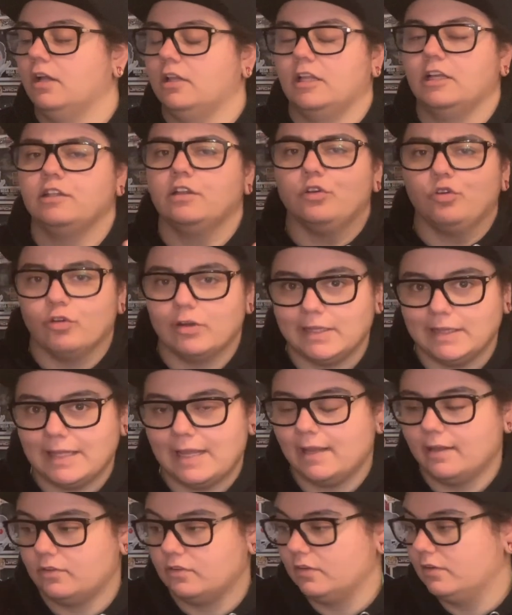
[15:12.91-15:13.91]
I like the Green
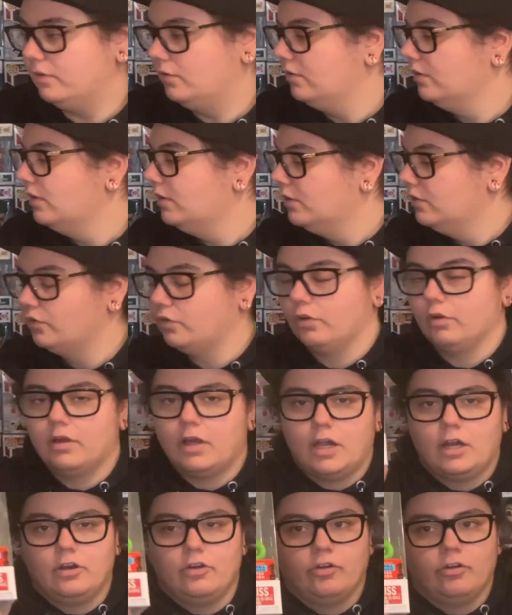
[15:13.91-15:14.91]
Lantern. So,
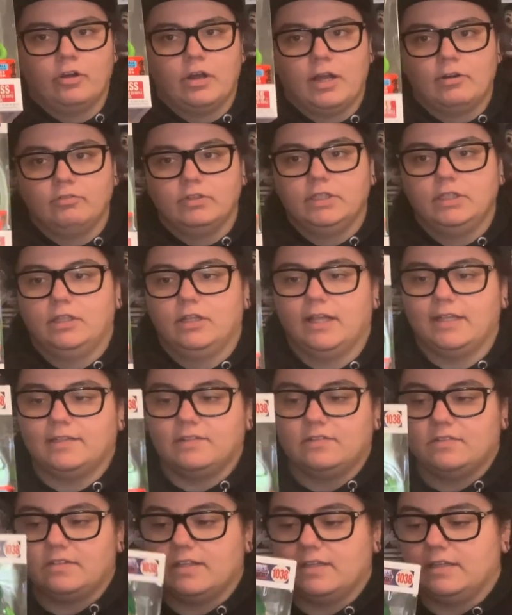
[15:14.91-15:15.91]
I don't know, I really like
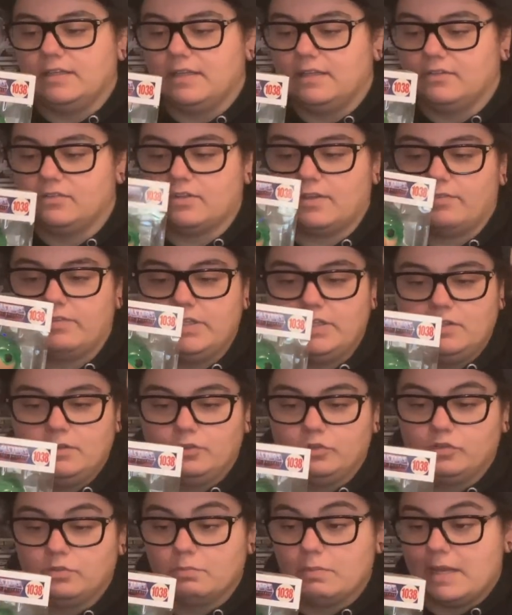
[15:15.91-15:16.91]
this King Hiss. I think he
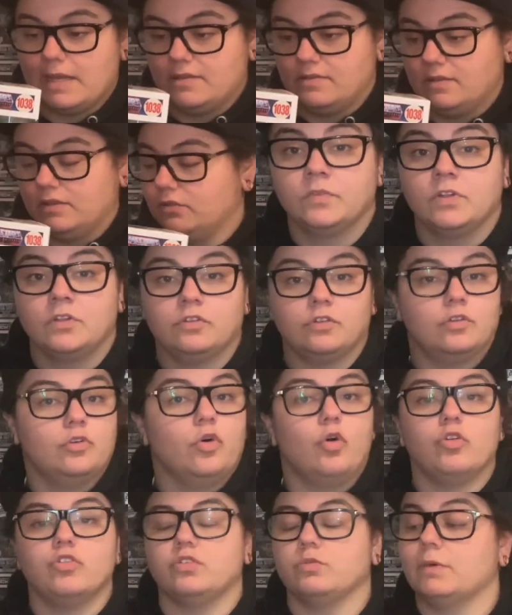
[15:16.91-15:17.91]
looks amazing. So an
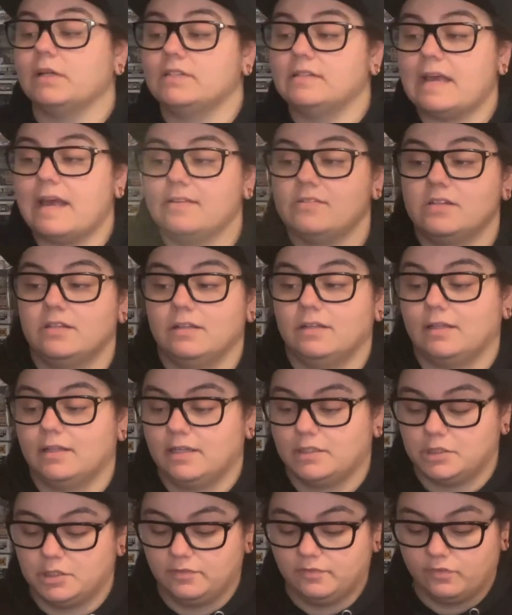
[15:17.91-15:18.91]
awesome one to add to the
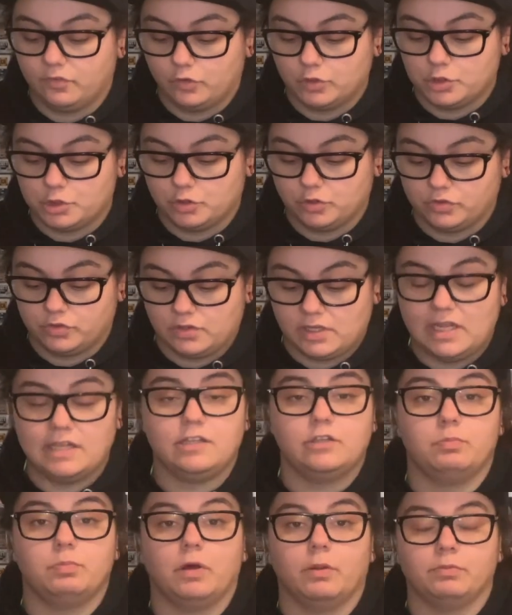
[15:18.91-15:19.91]
collection for sure. So
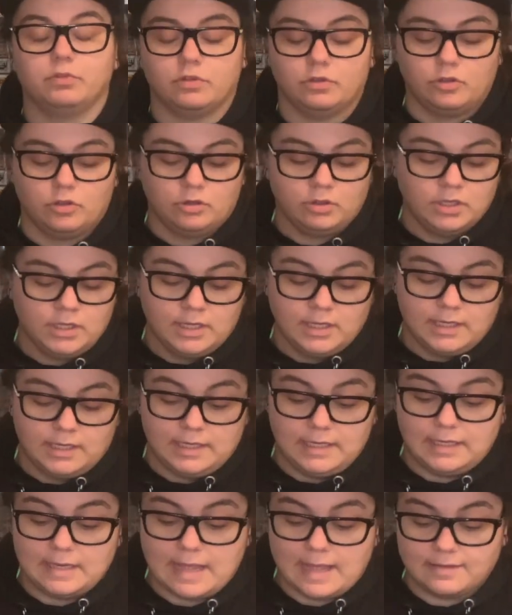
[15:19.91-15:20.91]
thank you, Pops Galore.
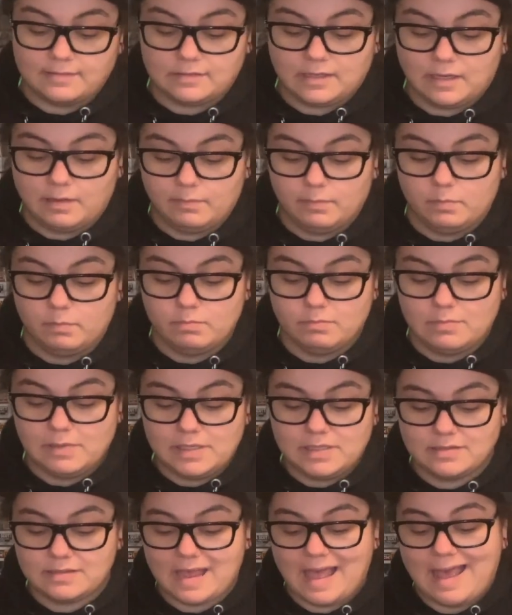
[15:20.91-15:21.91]
It has come
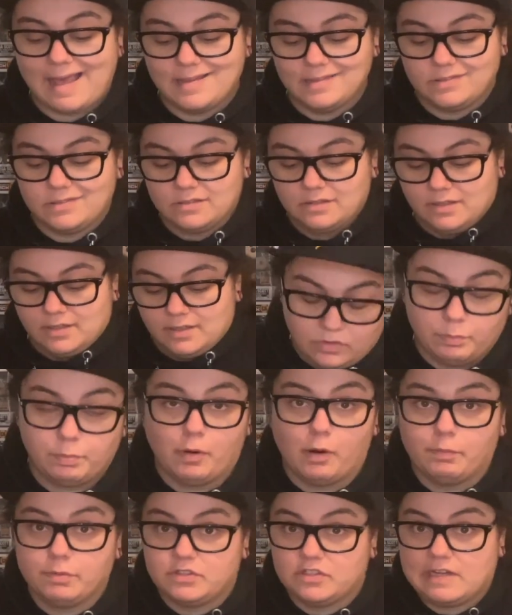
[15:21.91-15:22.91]
mint as the
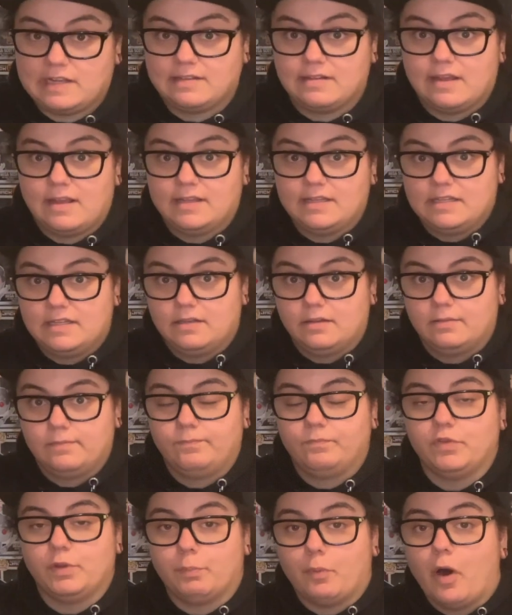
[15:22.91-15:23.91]
Pop Protector.
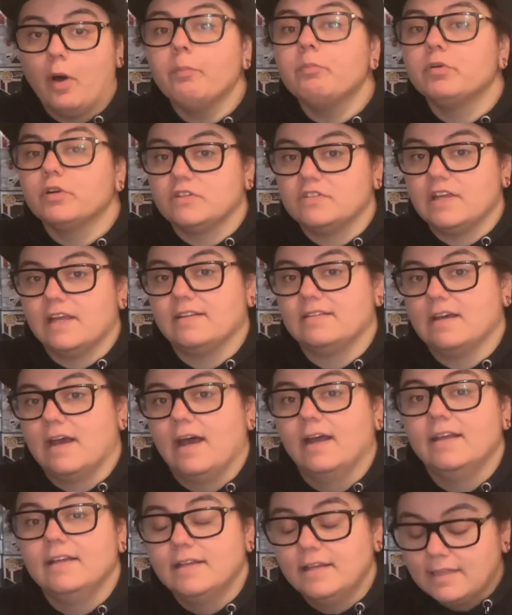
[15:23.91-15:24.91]
The Pop
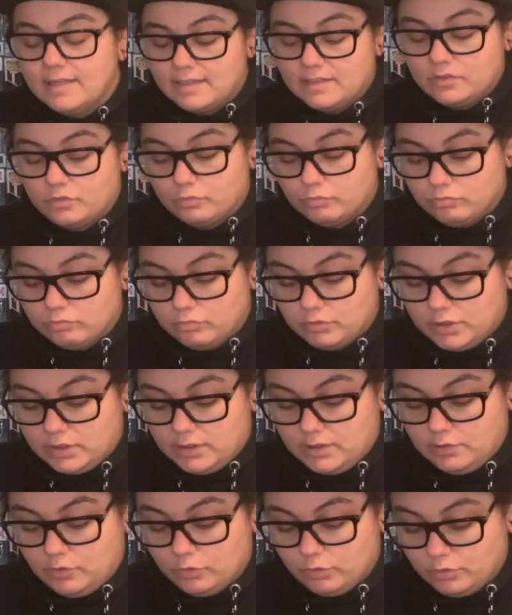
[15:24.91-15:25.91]
Protector is
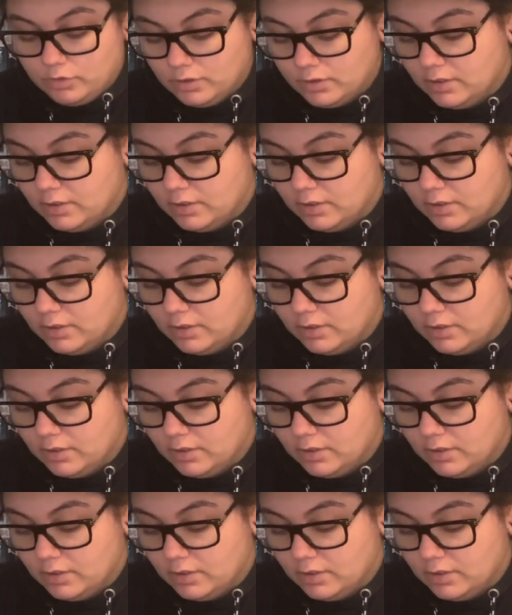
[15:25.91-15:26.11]
really good.